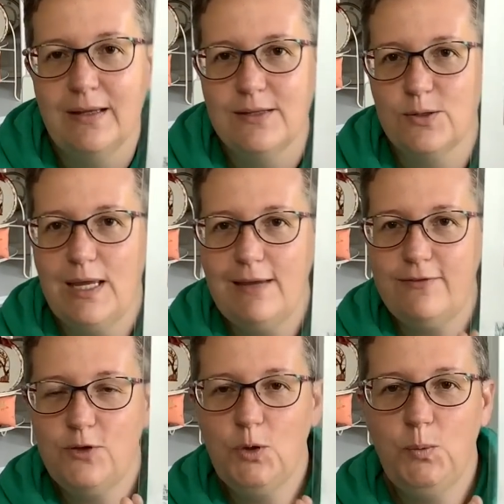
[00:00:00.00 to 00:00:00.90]
So
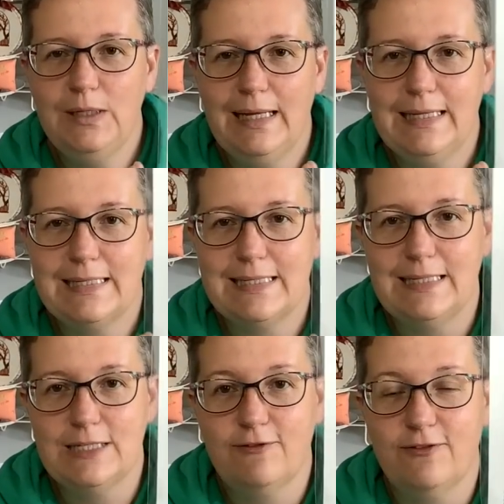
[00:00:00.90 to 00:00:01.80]
if you would like to
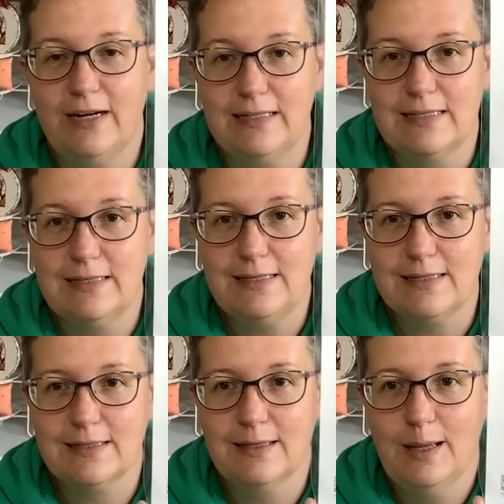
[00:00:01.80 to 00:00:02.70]
stitch
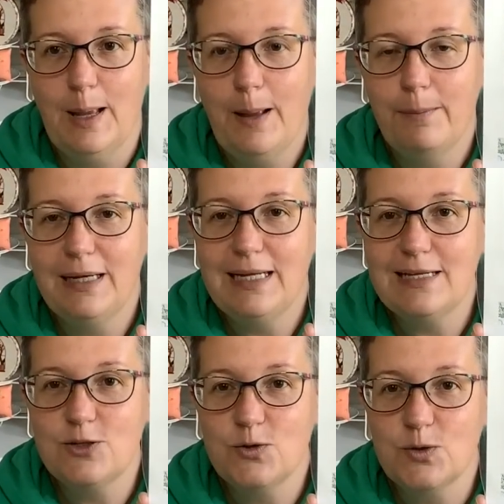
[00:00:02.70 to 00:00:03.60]
Frances,
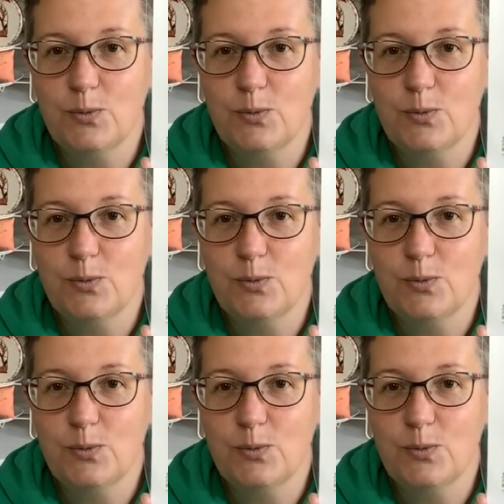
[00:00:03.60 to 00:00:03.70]
please use the